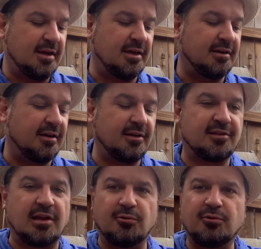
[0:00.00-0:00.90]
and
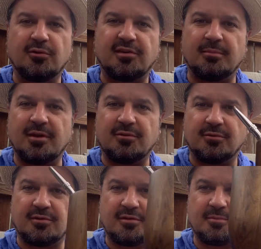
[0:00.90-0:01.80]
saludos y
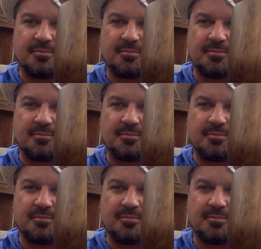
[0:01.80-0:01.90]
besos.